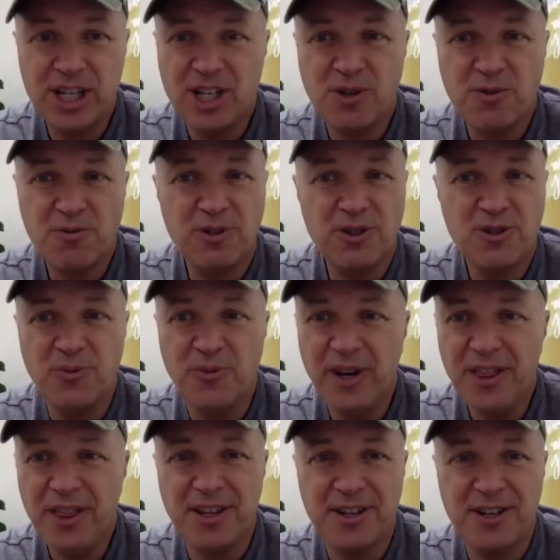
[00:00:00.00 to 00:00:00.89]

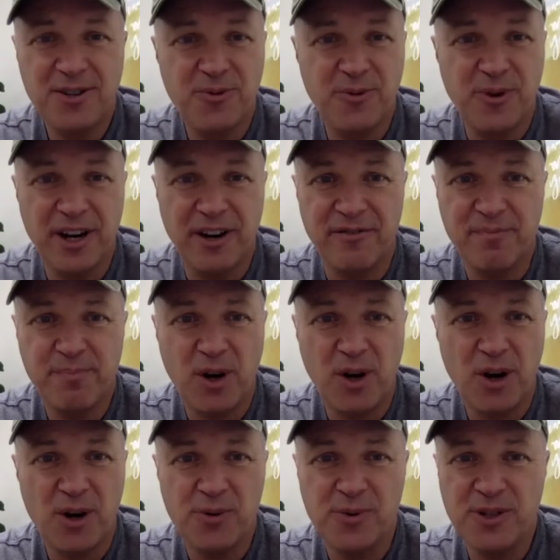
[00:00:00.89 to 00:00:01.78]
Jesus was with the
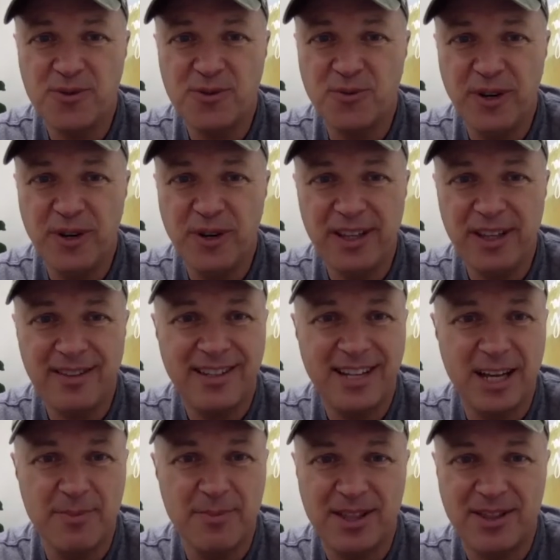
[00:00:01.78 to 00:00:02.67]
12. Paul was
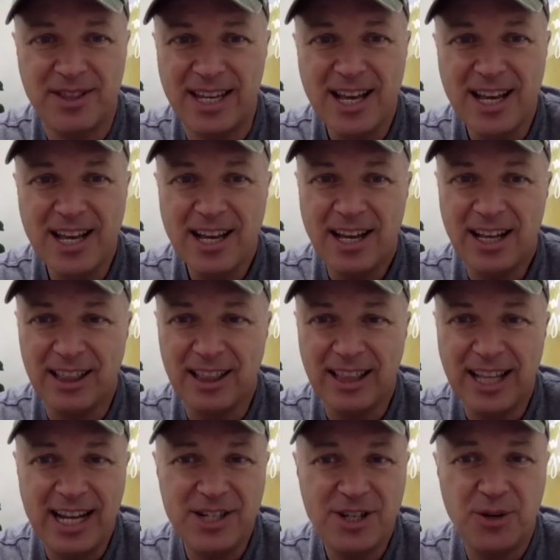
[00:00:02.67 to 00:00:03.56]
with Timothy.
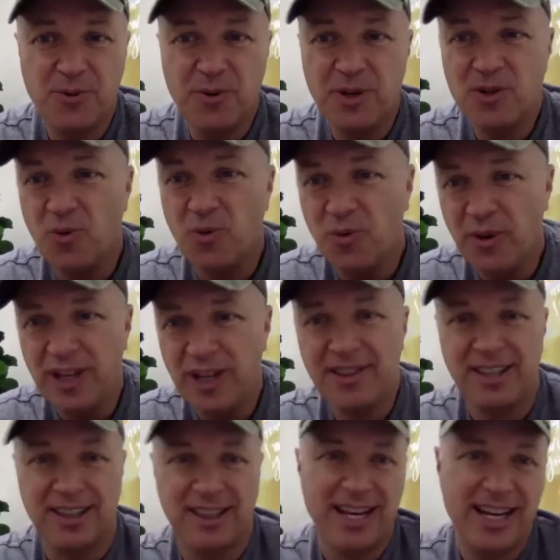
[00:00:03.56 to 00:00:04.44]
Elijah
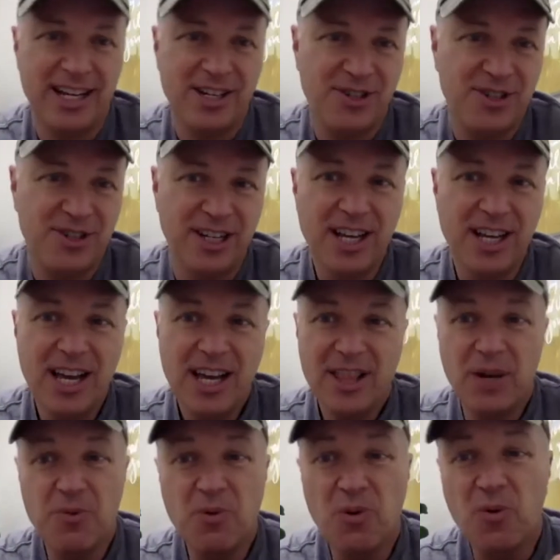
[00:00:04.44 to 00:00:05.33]
was with
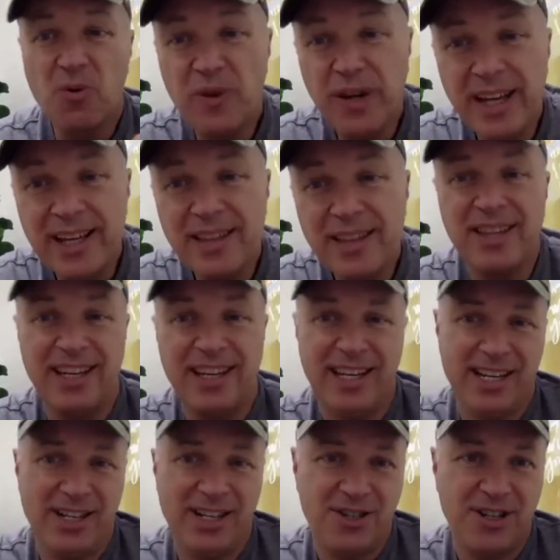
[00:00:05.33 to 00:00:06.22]
Elijah. They were
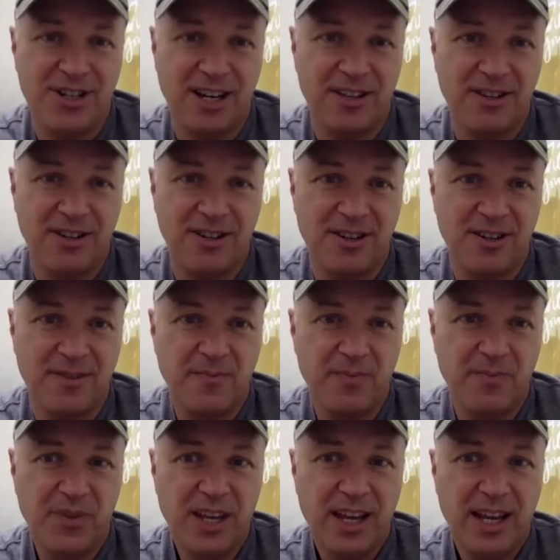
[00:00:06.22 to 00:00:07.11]
with each
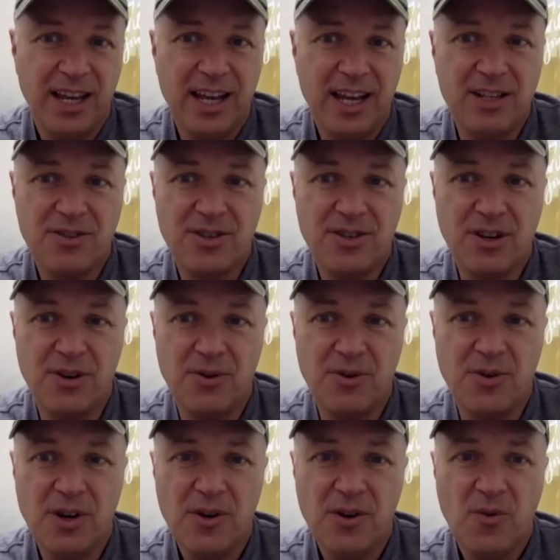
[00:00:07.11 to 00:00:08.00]
other. And
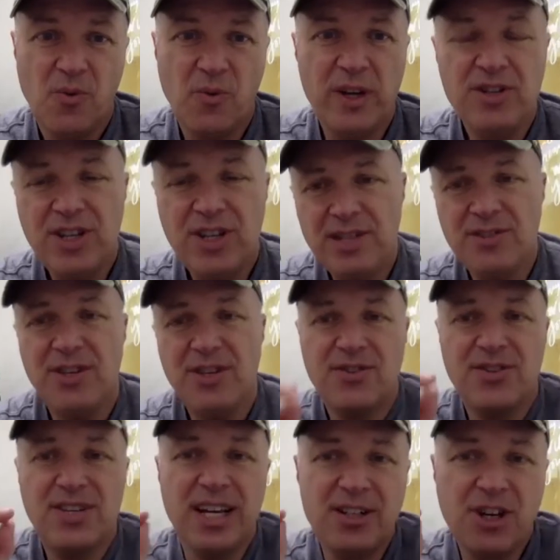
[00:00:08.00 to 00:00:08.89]
so when
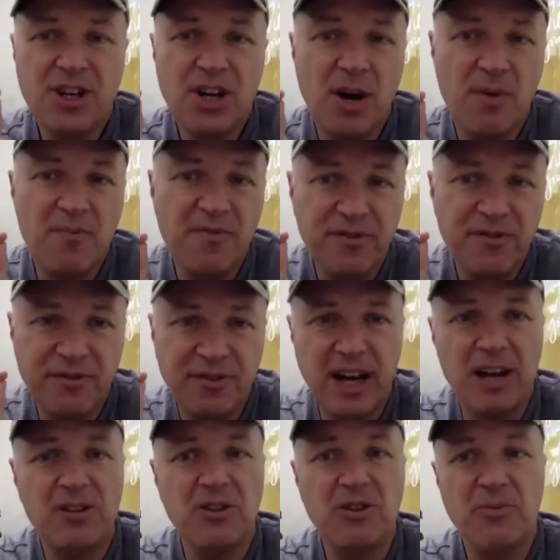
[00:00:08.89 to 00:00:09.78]
Jesus said,
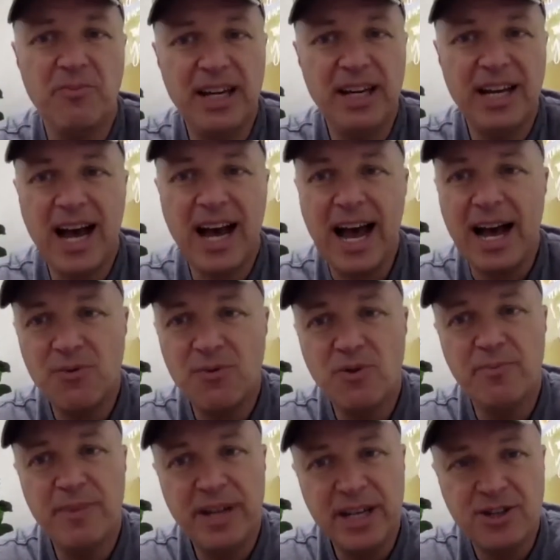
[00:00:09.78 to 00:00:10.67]
come follow
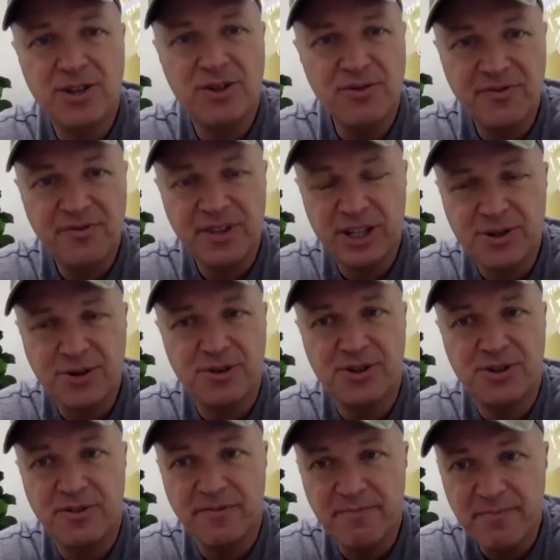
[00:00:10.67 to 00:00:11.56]
me, I will make
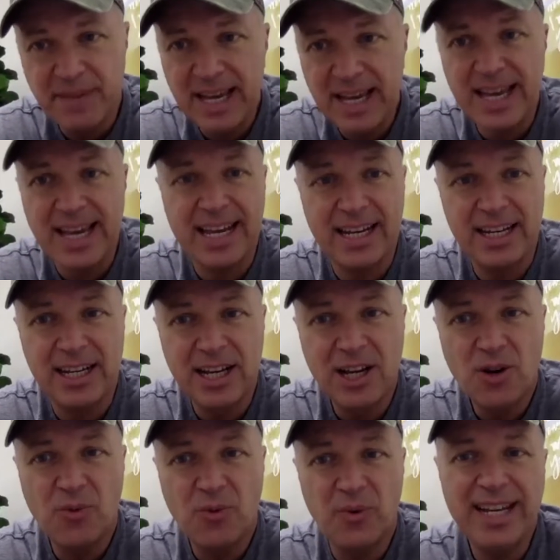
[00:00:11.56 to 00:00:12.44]
you fishers of
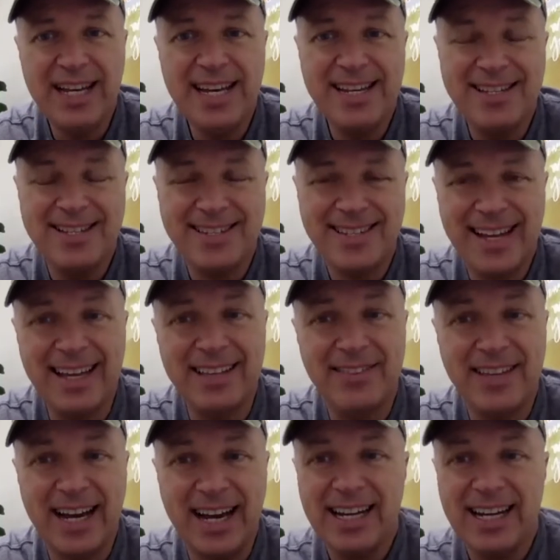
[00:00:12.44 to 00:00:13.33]
men, when he
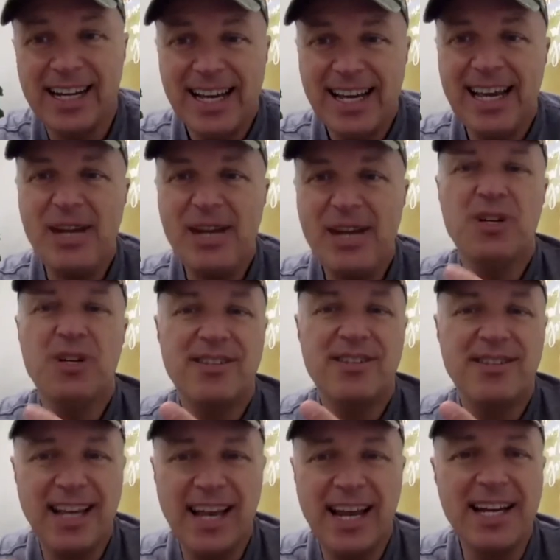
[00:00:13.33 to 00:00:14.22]
said that, he
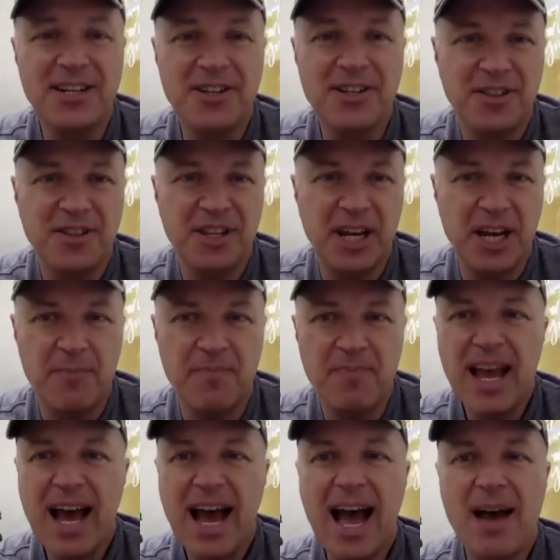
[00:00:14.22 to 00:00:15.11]
was saying to
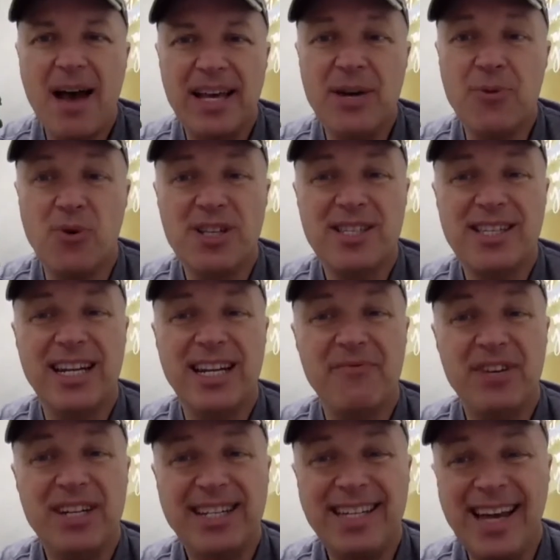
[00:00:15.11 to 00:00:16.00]
them, it was
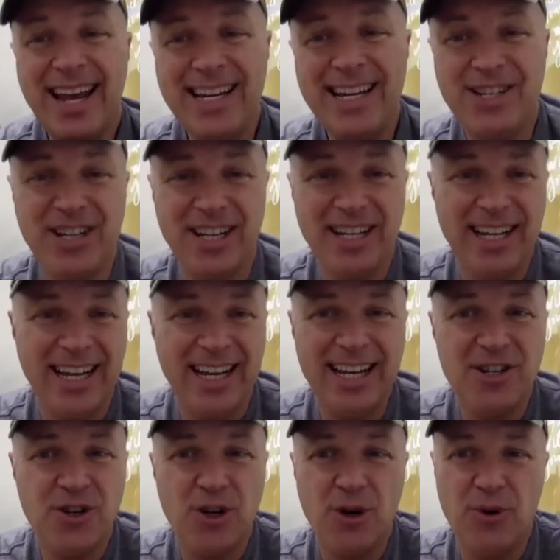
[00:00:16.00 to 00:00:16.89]
an invitation
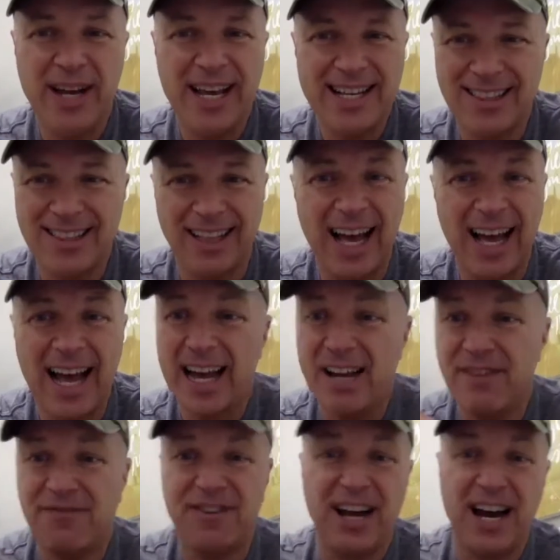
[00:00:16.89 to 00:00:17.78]
into his
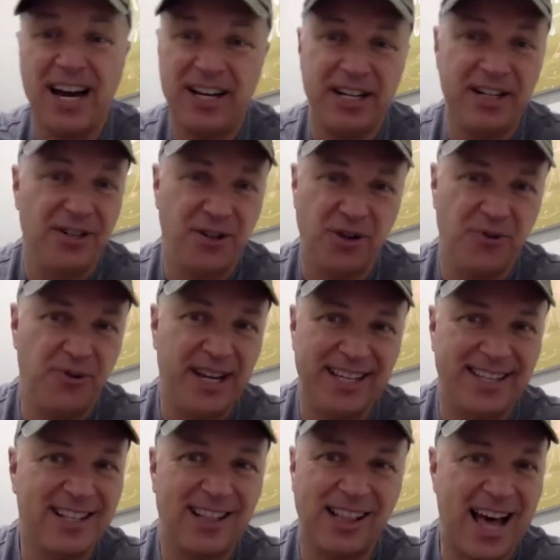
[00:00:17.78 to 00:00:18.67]
life, not into
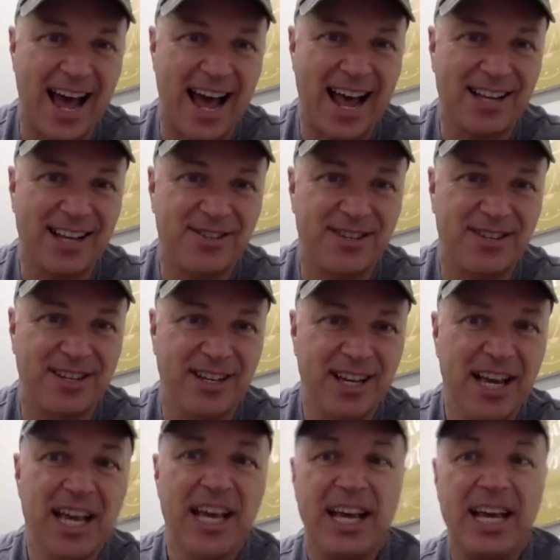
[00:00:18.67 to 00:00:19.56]
his class.
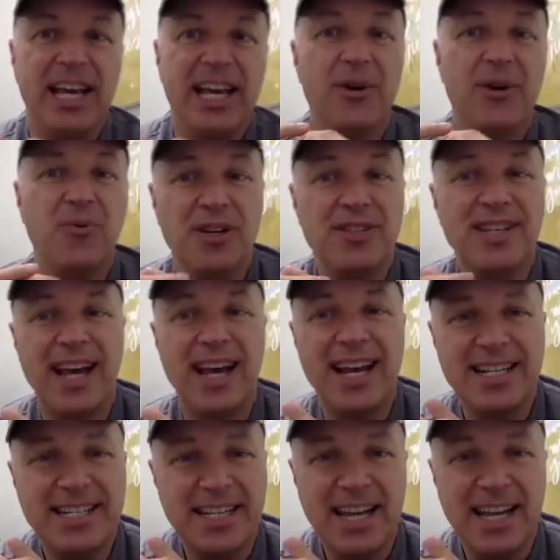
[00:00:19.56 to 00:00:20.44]
He
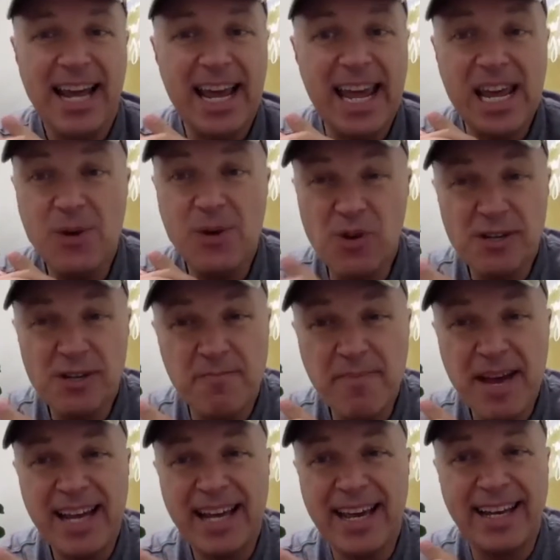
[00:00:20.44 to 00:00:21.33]
was
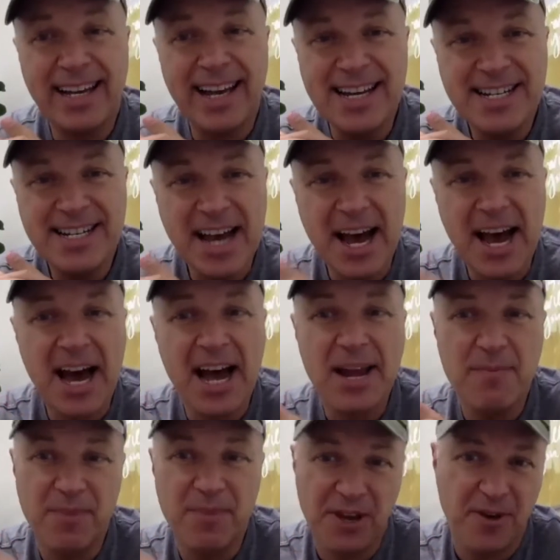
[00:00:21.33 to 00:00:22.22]
making a
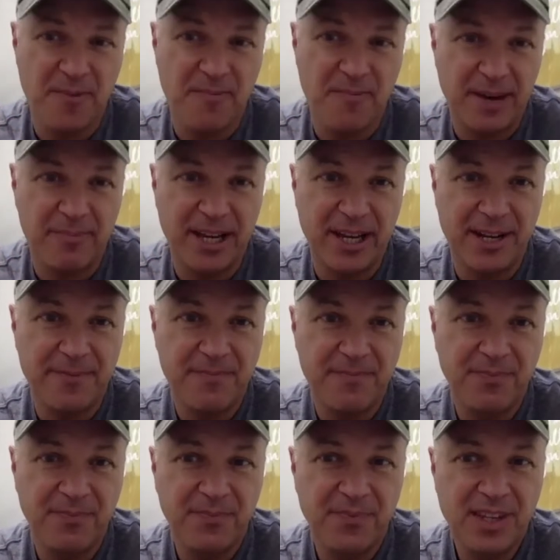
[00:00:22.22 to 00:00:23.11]
time commitment.
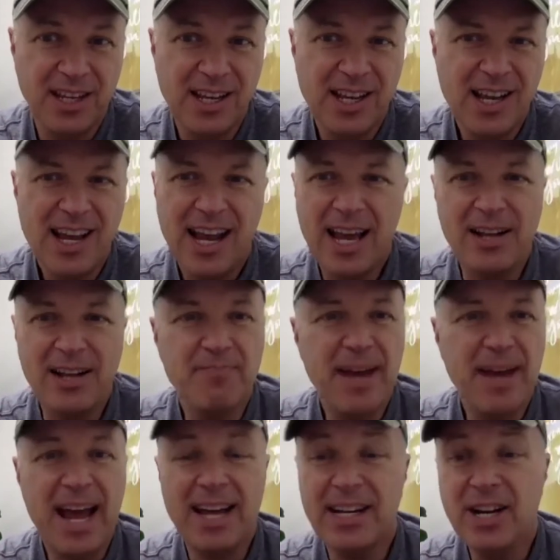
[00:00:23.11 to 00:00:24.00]
And
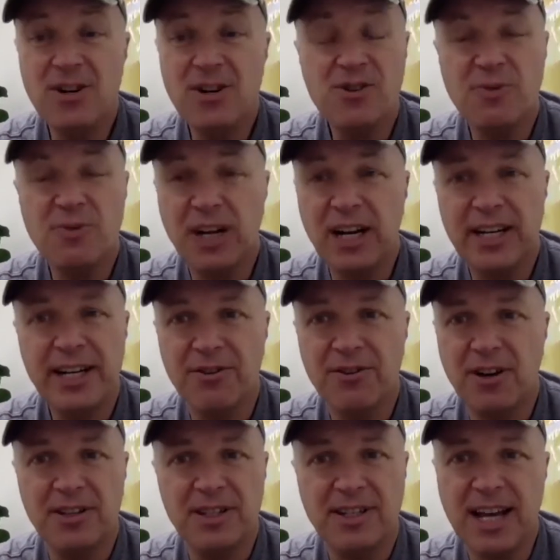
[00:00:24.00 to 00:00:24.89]
Matt, here's what I hear
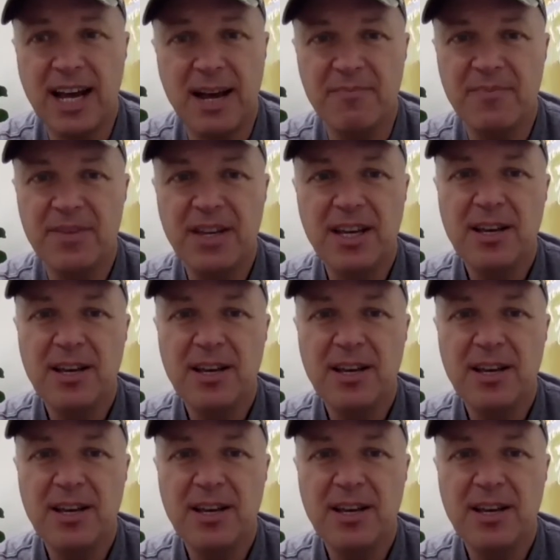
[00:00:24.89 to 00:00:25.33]
all the time.